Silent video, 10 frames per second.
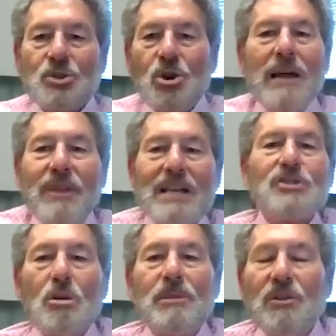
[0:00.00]
So I think
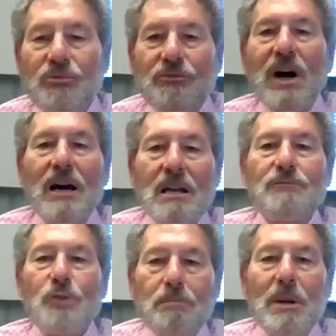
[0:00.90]
it's going to be
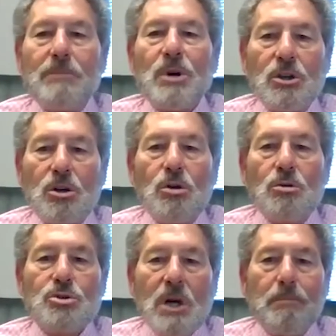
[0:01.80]
fun for people to
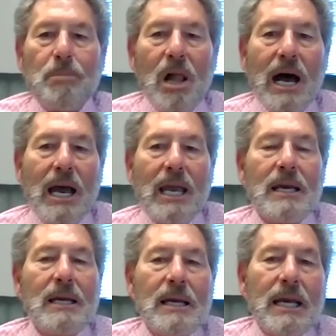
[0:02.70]
use and
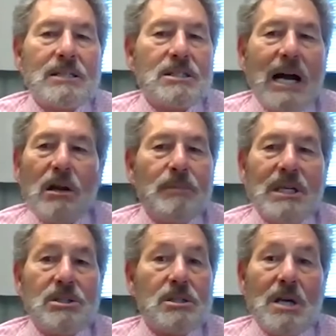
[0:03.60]
apply. It's not going to
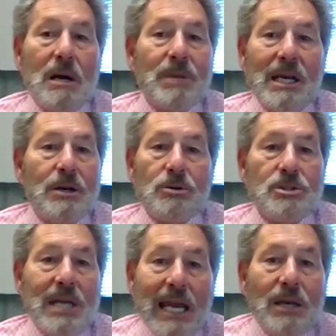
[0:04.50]
be just something to
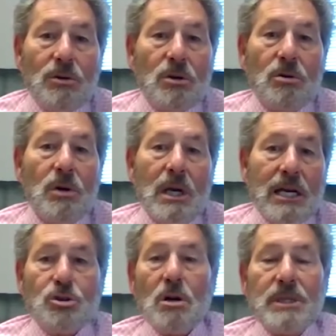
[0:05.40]
entertain you.
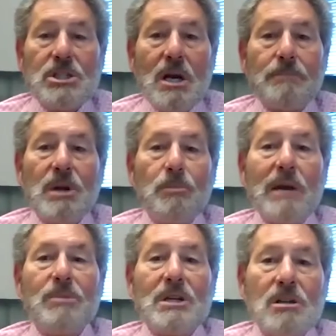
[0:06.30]
It's going to be something to
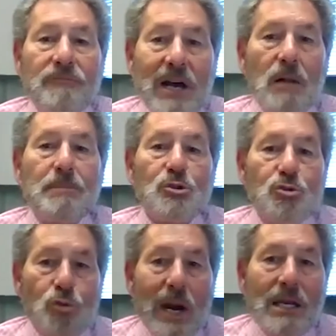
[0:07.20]
maybe develop
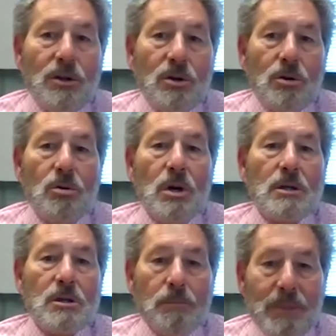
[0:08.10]
and train you
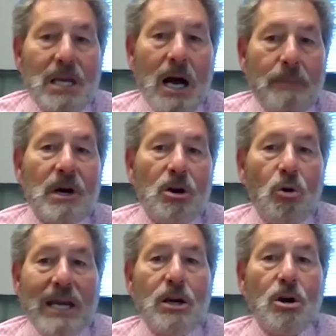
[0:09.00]
to become a
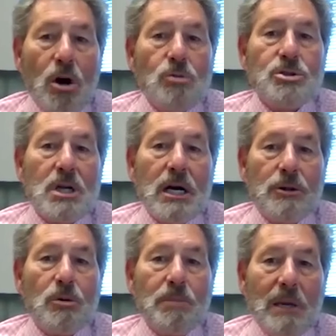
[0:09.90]
great coach to
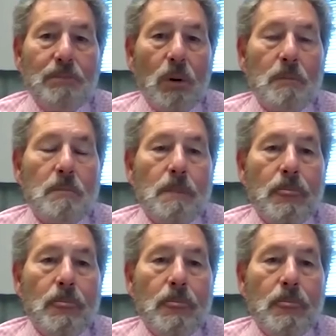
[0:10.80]
other people.